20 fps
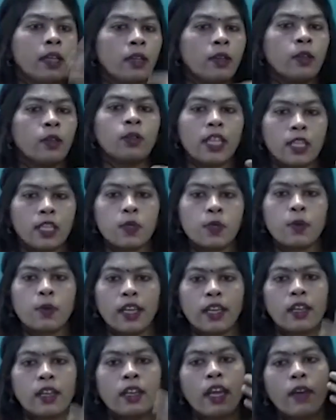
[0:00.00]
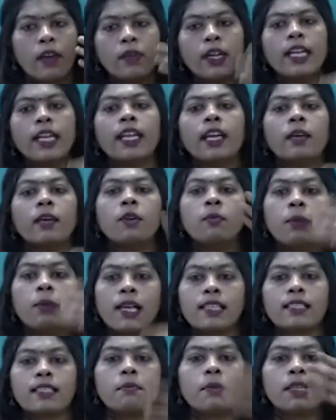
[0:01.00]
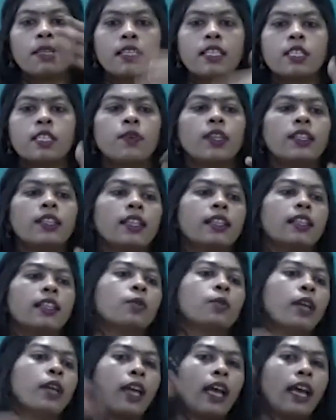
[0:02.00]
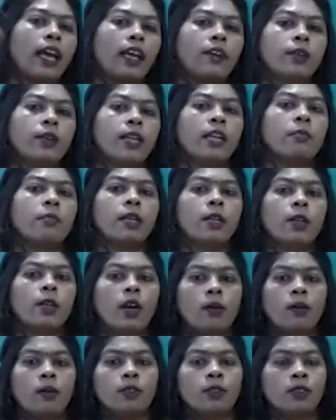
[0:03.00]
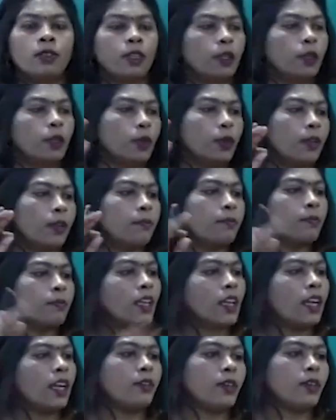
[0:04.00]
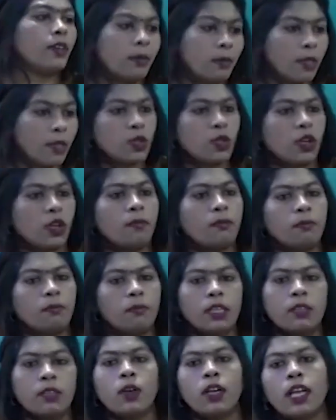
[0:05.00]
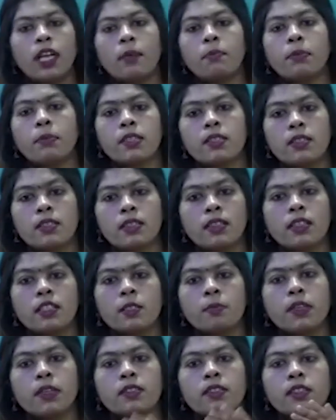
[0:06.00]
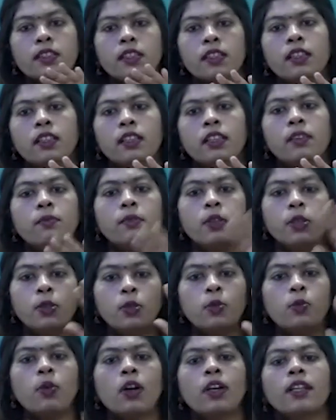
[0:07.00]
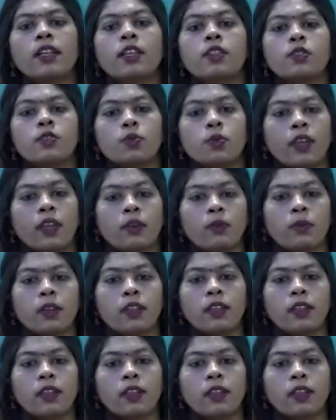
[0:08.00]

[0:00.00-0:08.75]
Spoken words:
That's why every time we pass the message, we think that, okay, I have done my duty. I have done my job. But what happens? This person will do what he is doing.